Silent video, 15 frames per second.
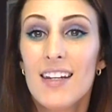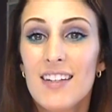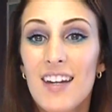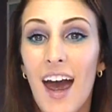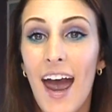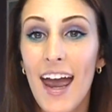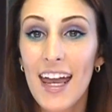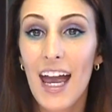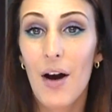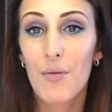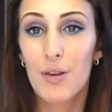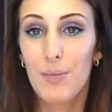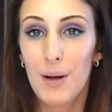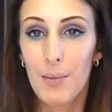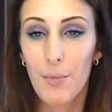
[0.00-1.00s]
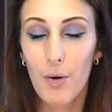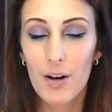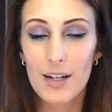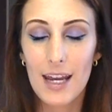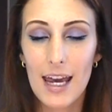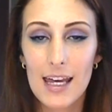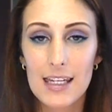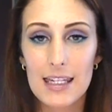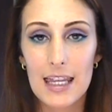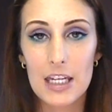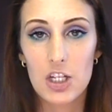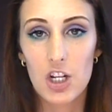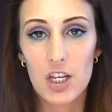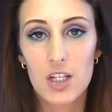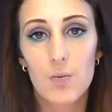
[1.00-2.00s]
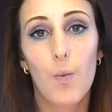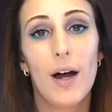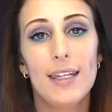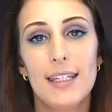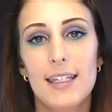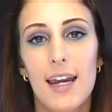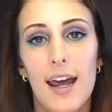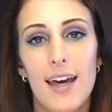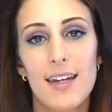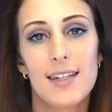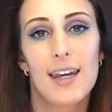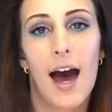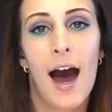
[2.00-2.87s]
To hang out with me more days than just Wednesdays,